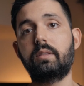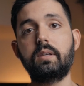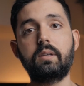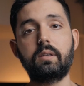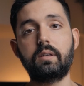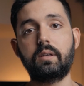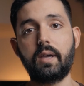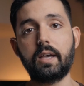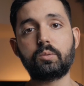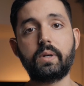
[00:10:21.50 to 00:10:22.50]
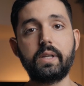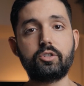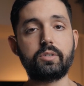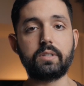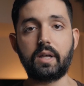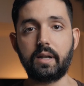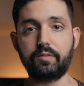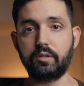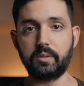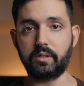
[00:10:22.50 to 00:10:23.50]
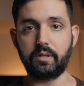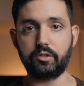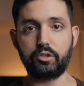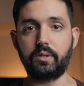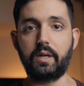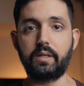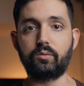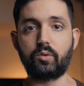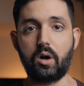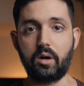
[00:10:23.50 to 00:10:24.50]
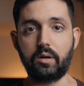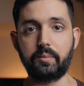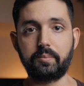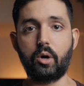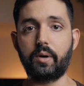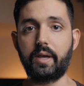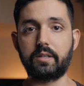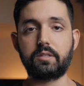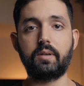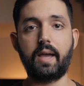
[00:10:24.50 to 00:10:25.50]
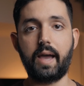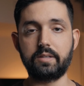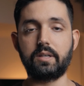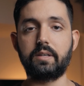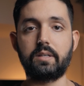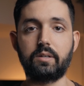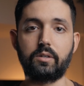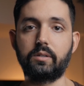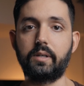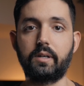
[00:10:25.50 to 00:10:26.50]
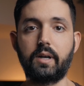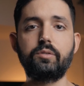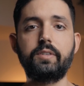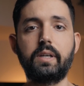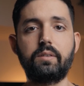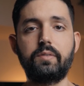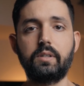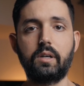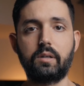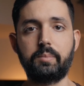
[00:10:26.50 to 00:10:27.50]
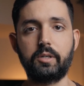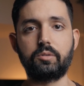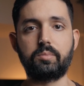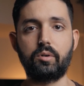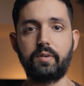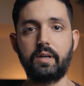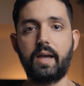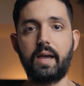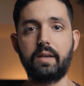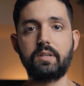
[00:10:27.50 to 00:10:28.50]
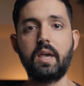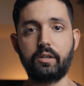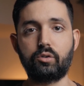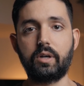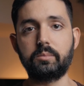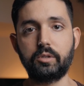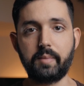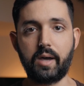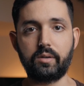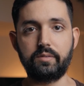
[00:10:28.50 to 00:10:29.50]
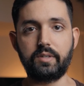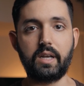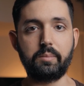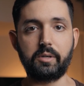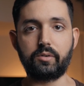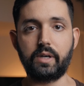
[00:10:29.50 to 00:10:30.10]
The S1H does not have the ability to shoot any RAW codecs. As I said earlier, I do feel like the Vlog picture profile has an incredible amount of dynamic